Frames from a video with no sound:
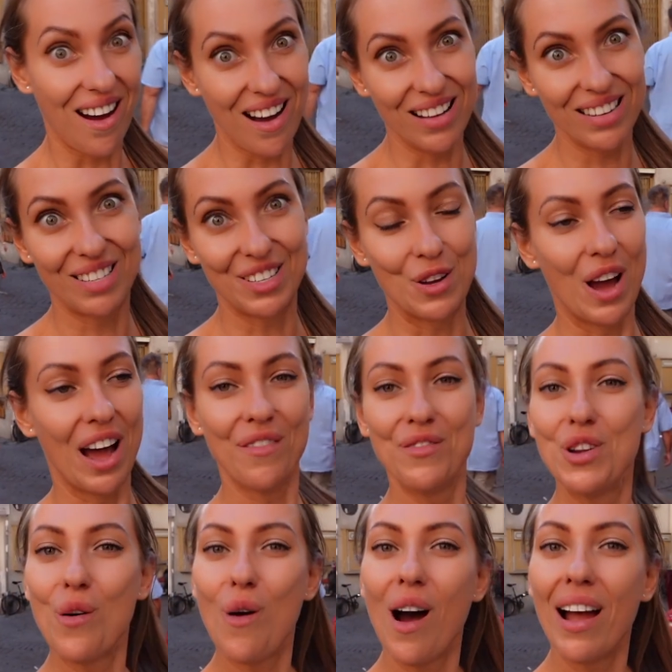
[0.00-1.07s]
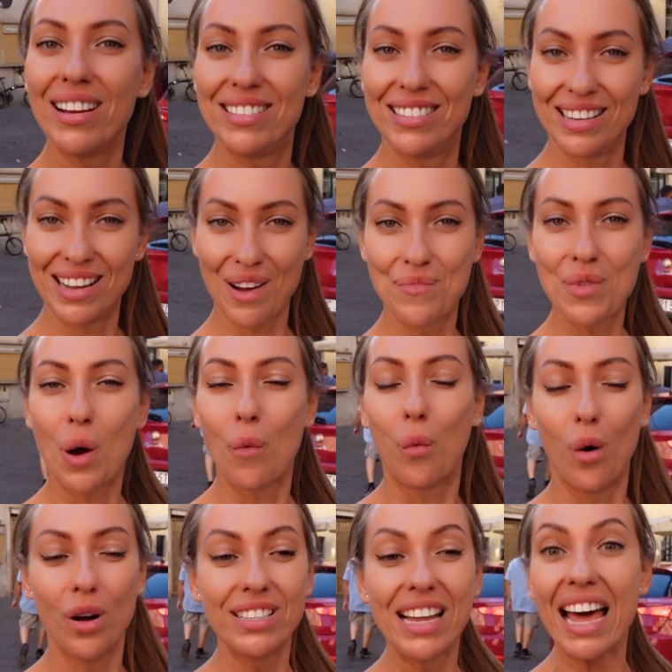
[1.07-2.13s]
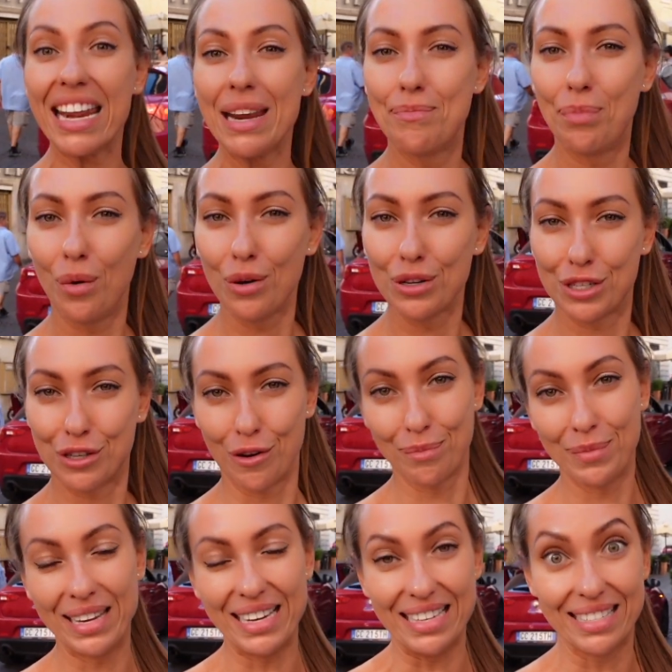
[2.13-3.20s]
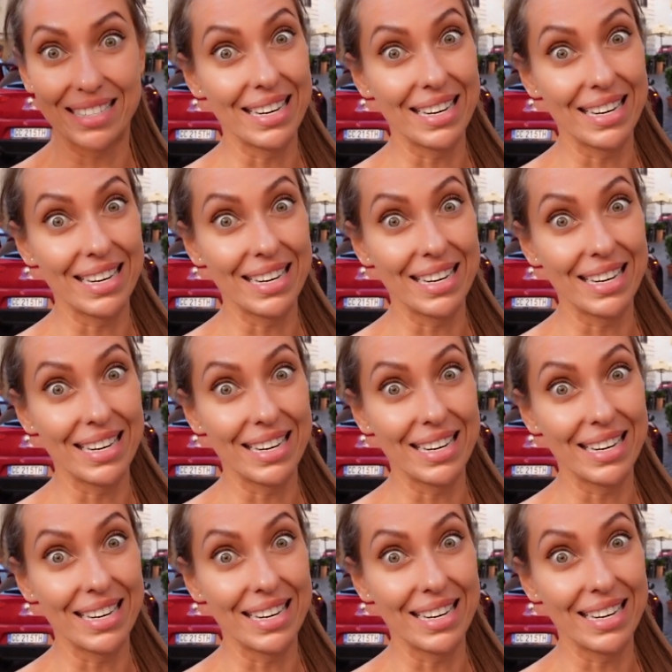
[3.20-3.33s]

and you have no idea what riposo is